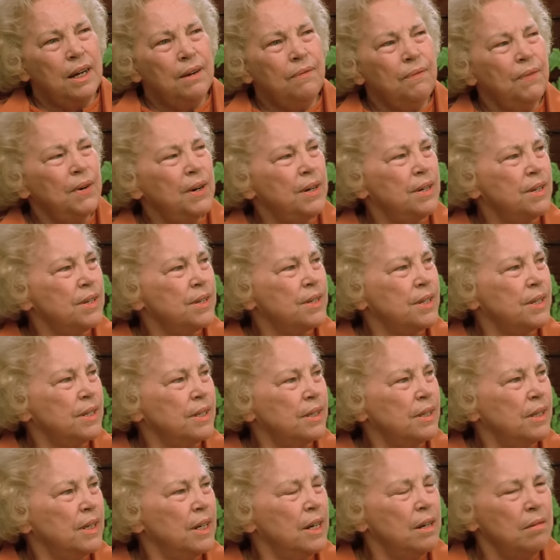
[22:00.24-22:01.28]

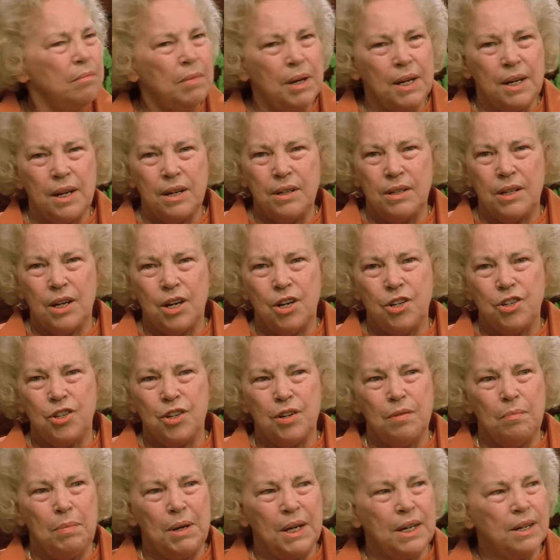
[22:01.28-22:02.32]
efforts in
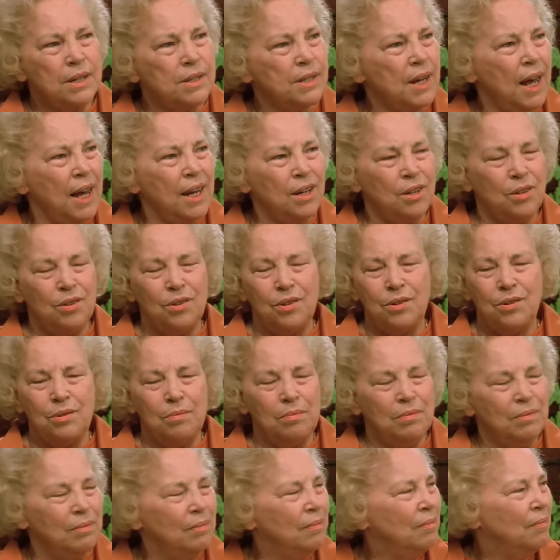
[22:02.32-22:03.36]
meditation, because I do